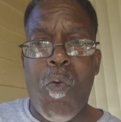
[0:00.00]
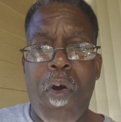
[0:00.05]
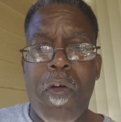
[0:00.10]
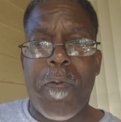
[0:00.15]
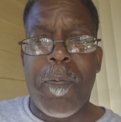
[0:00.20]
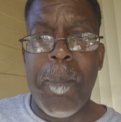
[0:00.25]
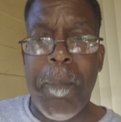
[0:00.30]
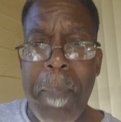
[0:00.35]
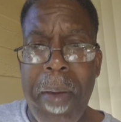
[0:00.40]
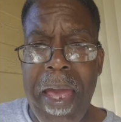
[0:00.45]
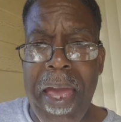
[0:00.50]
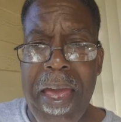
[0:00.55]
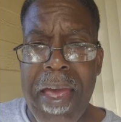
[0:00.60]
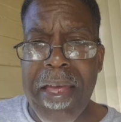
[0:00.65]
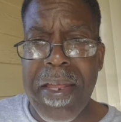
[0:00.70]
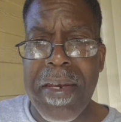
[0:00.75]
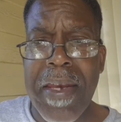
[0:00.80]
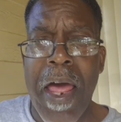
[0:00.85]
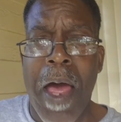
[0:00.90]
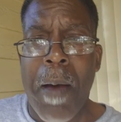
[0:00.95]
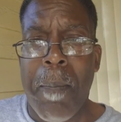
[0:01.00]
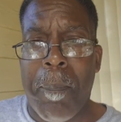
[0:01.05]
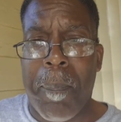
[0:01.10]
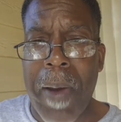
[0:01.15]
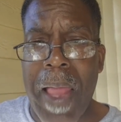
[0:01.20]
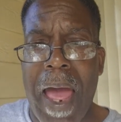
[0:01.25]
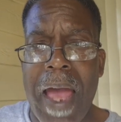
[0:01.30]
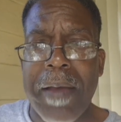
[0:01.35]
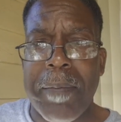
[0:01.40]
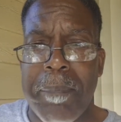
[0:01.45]
with men,
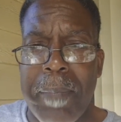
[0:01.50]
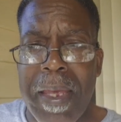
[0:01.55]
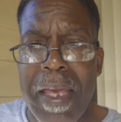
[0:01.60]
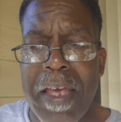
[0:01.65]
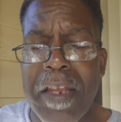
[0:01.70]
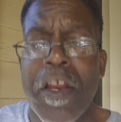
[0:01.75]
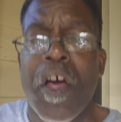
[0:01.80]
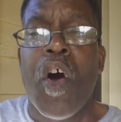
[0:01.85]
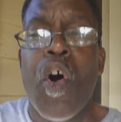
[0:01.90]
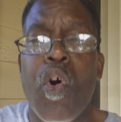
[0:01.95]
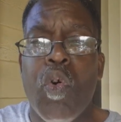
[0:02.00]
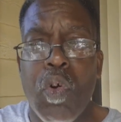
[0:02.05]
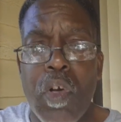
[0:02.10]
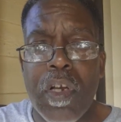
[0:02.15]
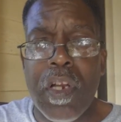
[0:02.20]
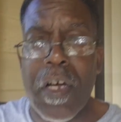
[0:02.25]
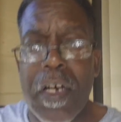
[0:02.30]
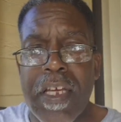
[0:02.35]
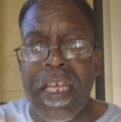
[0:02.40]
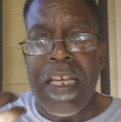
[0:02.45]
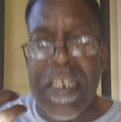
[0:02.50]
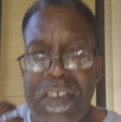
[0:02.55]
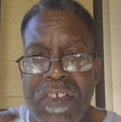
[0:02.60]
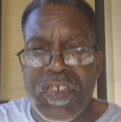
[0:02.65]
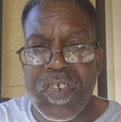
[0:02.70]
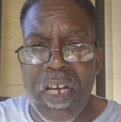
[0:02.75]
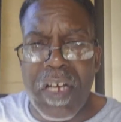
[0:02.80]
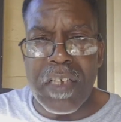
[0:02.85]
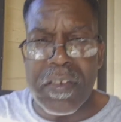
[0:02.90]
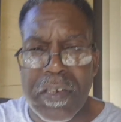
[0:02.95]
black men, who look
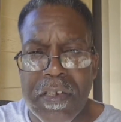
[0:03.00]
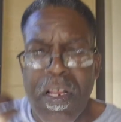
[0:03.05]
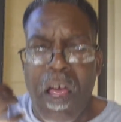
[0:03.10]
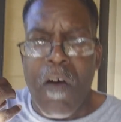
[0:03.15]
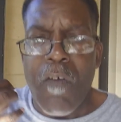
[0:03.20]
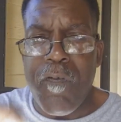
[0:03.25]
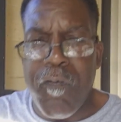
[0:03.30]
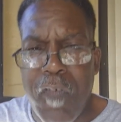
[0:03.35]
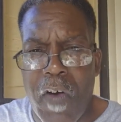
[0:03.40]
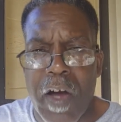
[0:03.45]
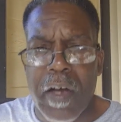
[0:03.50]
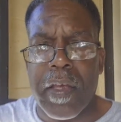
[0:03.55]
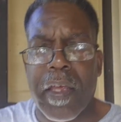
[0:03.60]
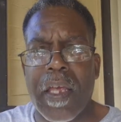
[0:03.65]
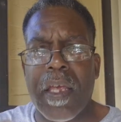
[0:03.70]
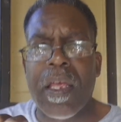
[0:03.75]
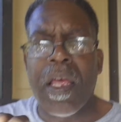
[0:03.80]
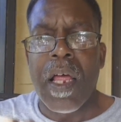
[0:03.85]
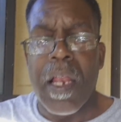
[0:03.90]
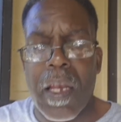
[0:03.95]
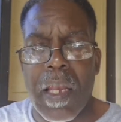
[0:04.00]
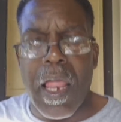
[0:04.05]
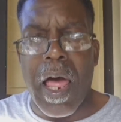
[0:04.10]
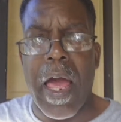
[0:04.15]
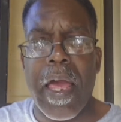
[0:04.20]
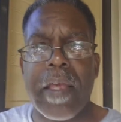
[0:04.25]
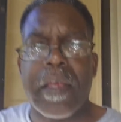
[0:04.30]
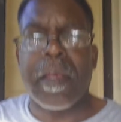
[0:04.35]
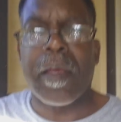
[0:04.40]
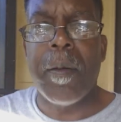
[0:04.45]
just fucking
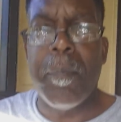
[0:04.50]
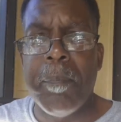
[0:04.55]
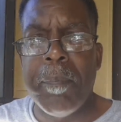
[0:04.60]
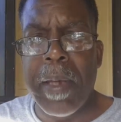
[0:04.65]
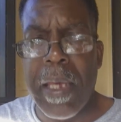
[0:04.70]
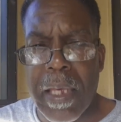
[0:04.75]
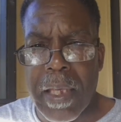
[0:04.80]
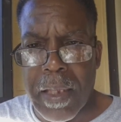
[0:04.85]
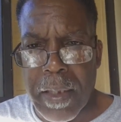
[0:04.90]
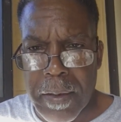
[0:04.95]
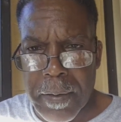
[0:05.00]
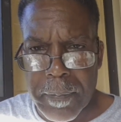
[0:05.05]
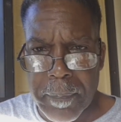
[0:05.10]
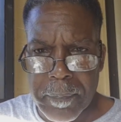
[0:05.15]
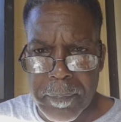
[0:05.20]
like me.